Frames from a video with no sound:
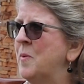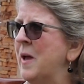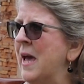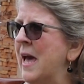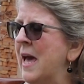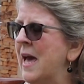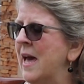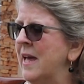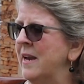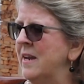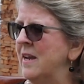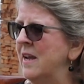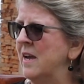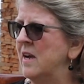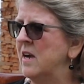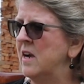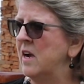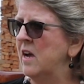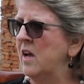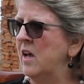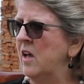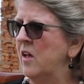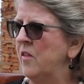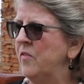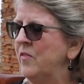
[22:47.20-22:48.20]
bad.
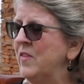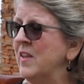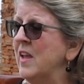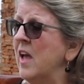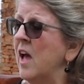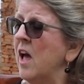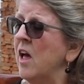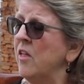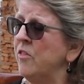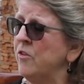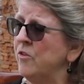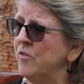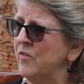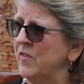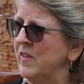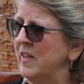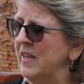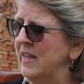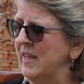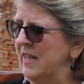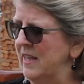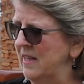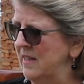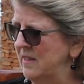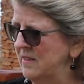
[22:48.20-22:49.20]
The other
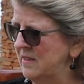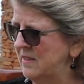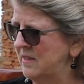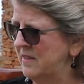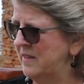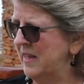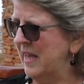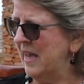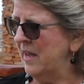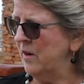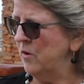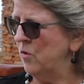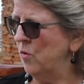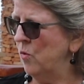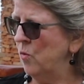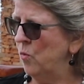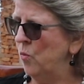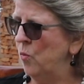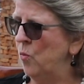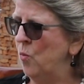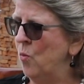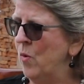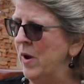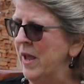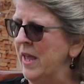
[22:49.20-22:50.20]
thing is that
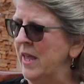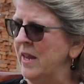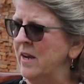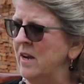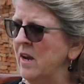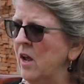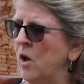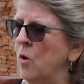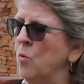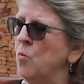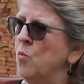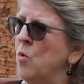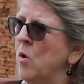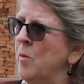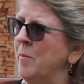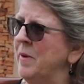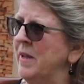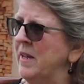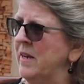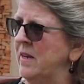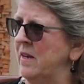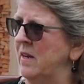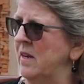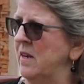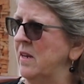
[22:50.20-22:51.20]
when a
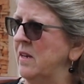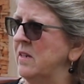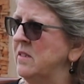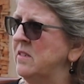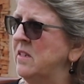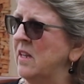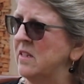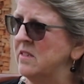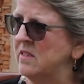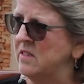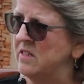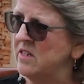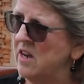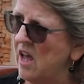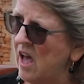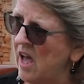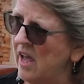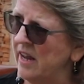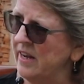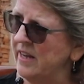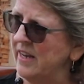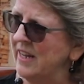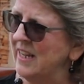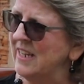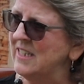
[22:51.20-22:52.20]
woman does
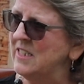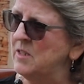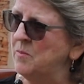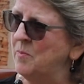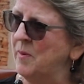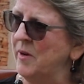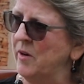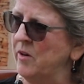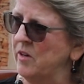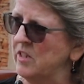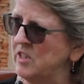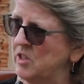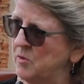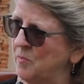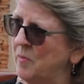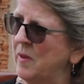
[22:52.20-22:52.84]
not experience